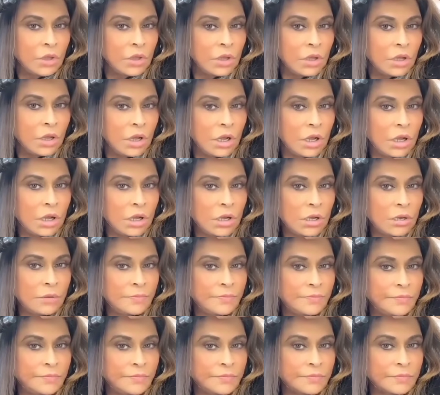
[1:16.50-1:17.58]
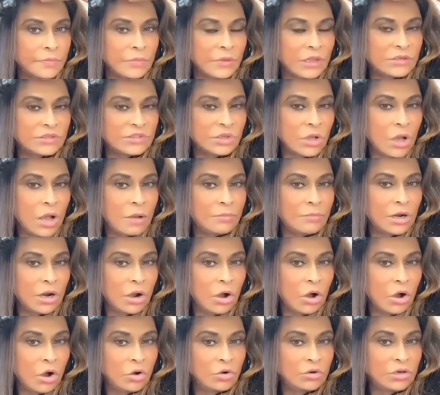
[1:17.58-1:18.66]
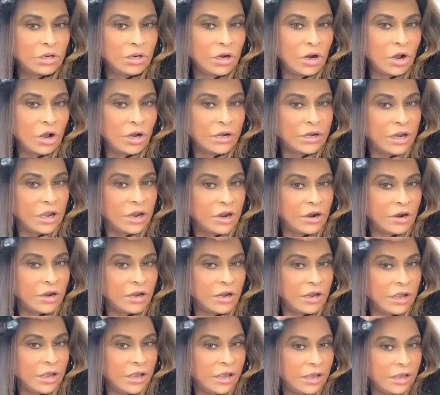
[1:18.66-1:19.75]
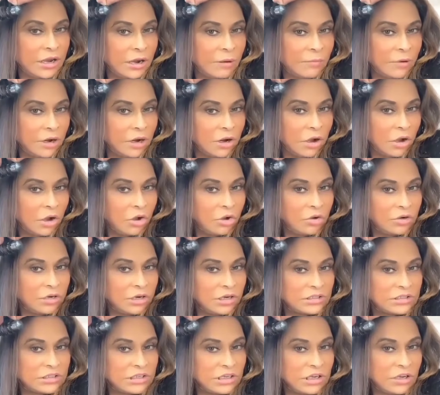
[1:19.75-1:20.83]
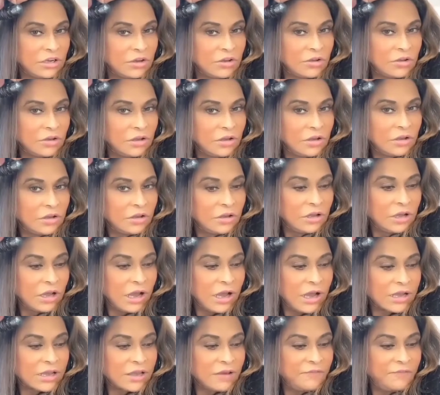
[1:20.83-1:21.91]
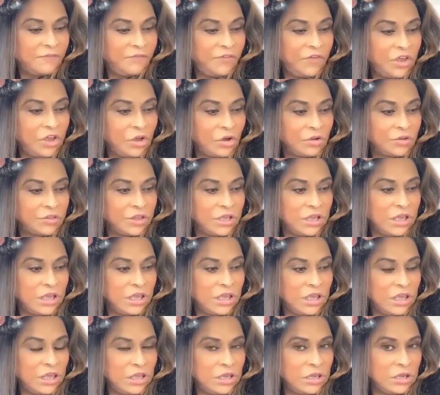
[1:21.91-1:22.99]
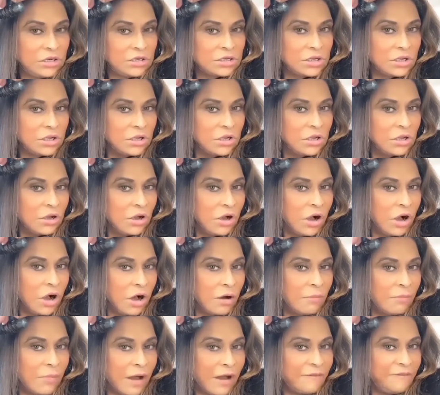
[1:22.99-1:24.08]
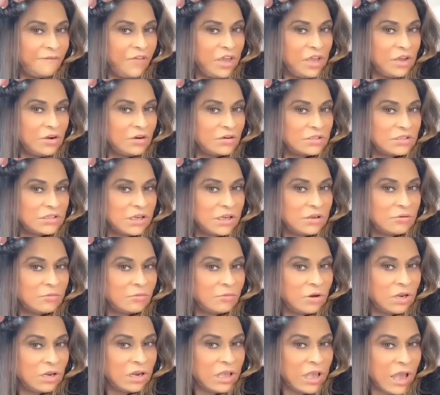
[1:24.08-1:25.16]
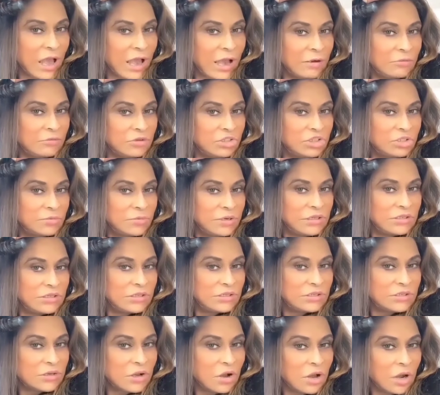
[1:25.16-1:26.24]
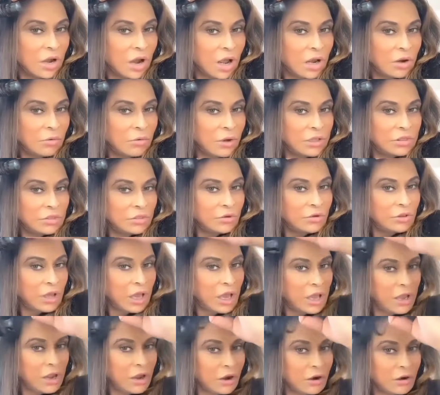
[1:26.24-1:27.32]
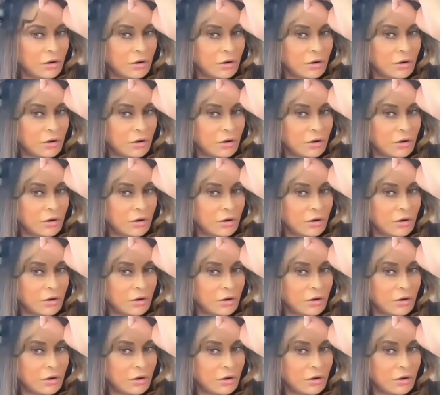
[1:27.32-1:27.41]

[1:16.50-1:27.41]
So I'm gonna hold it on there, and I'm gonna hold it till I can feel the heat on my fingers getting really hot, which means it's going all the way through the hair.